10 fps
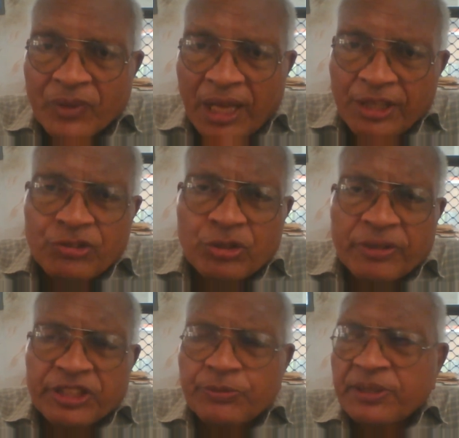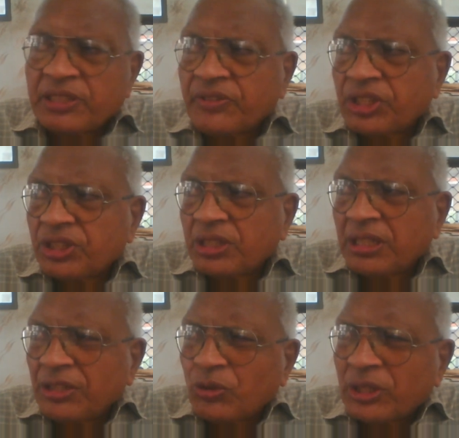And you know what is
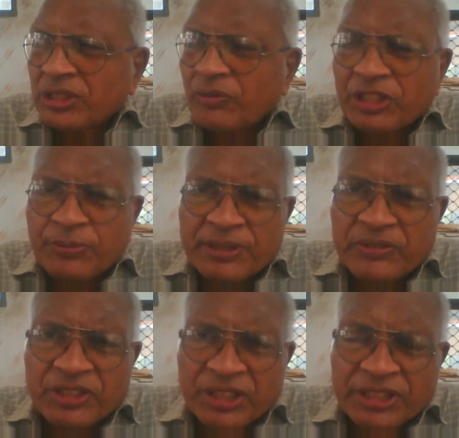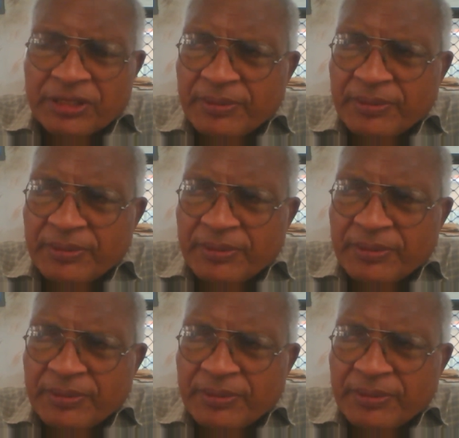specification. You can say what specification it is.